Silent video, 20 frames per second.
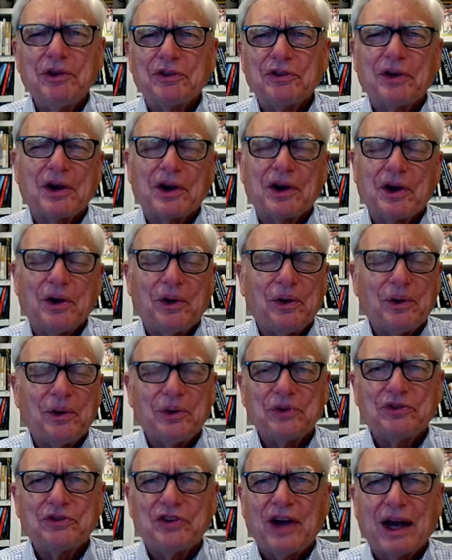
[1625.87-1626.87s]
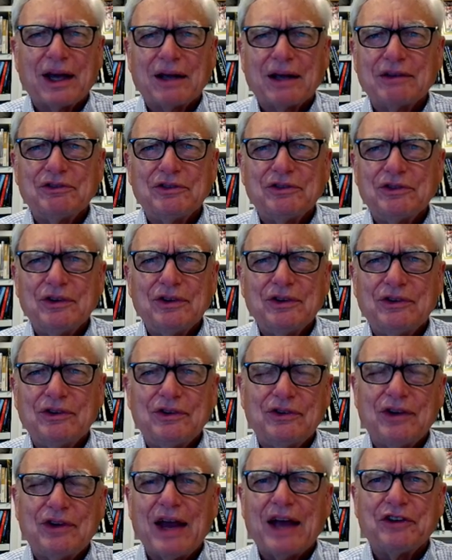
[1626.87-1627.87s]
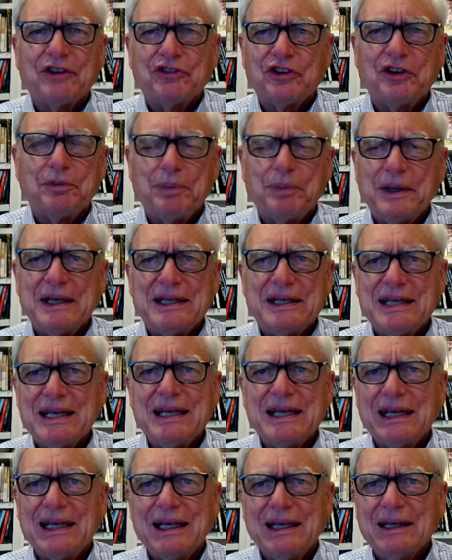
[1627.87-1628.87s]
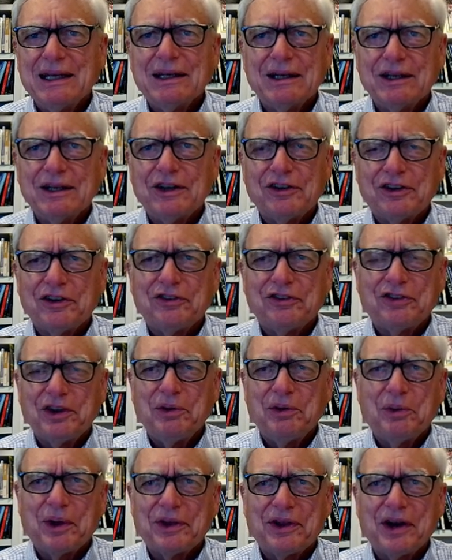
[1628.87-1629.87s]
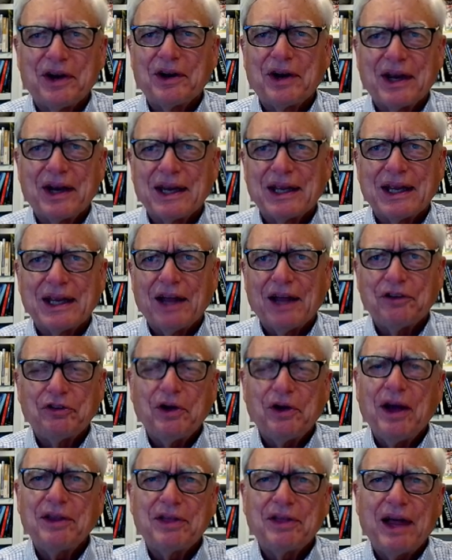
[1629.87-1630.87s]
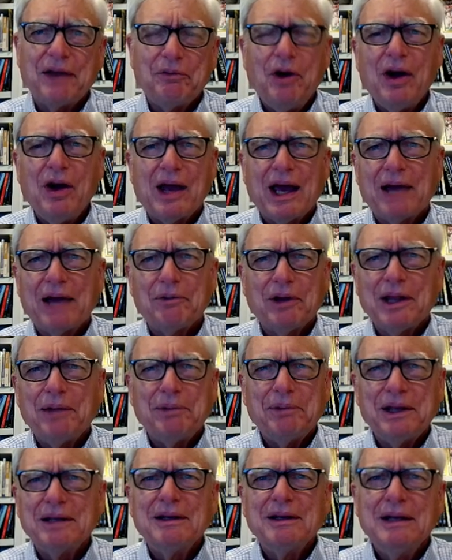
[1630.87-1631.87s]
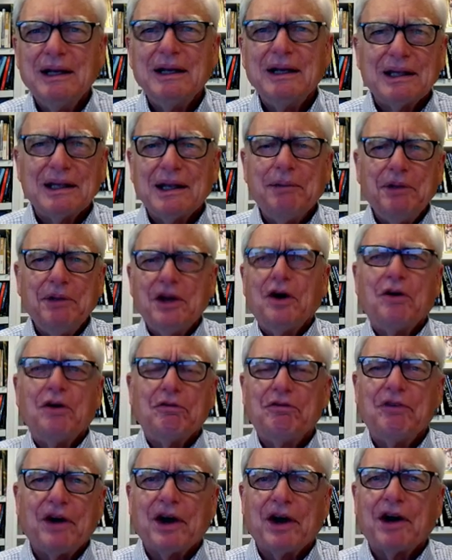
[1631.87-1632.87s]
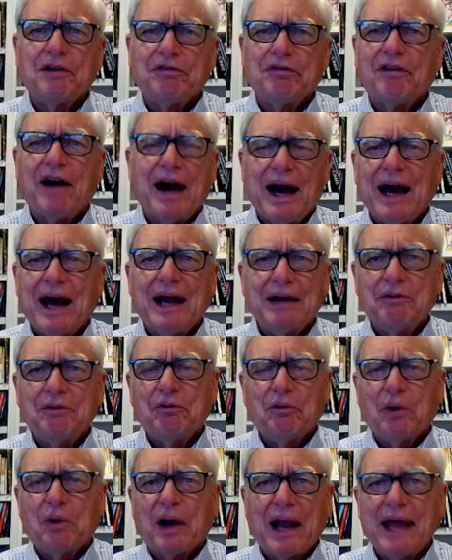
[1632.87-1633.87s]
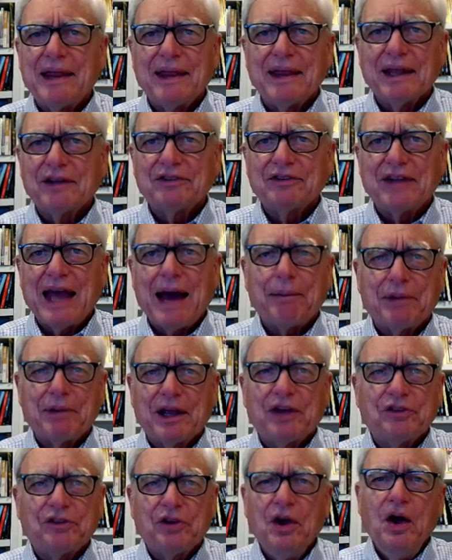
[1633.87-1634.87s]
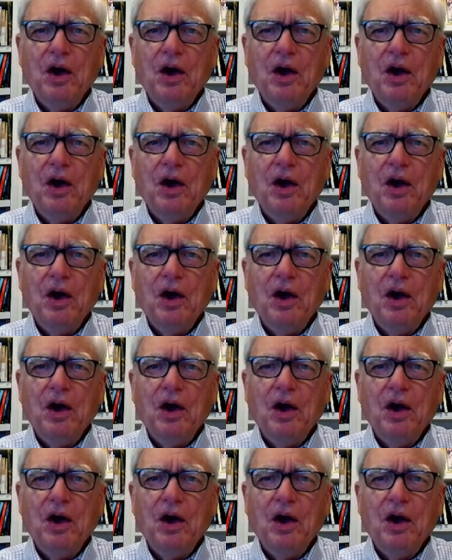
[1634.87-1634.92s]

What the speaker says: going to go check ChatGPT to see what they're going to get. So I thought, okay, well, let me go verify what I think's happening, because